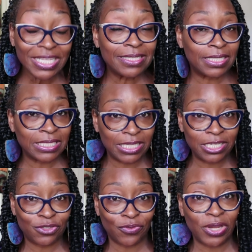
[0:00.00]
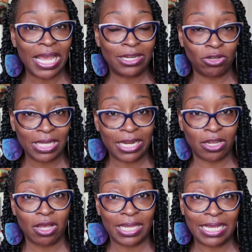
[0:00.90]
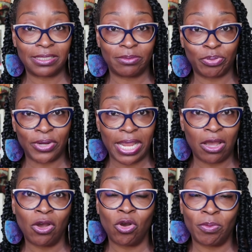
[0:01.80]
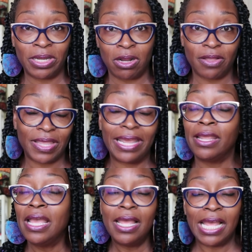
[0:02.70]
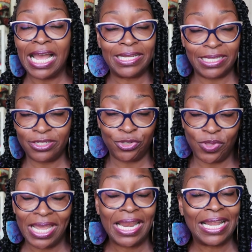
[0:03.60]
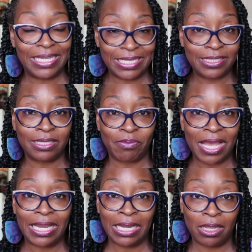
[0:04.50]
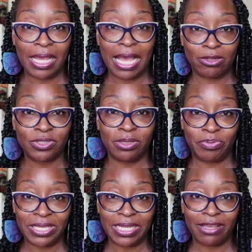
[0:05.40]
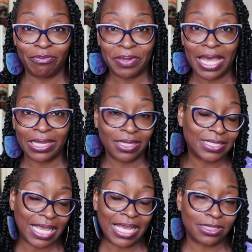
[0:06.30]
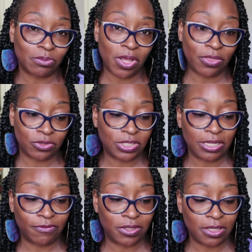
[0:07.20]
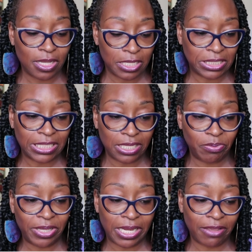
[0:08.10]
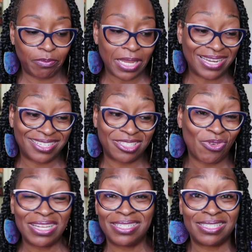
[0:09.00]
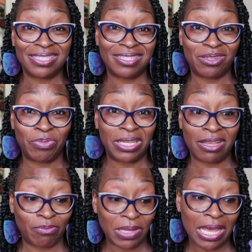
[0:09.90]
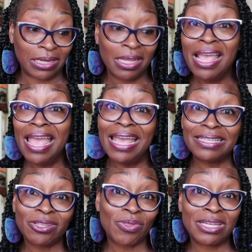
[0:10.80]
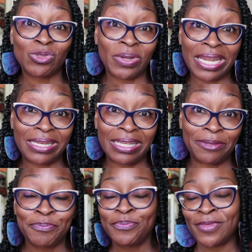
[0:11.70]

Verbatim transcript: since it is free, I know a lot of y'all like to print at home and all that. I didn't do that. I did send mine out to PDF Plotting, because I had some other stuff to send to PDF Plotting. So I just sent it to PDF Plotting. And so that's what I did.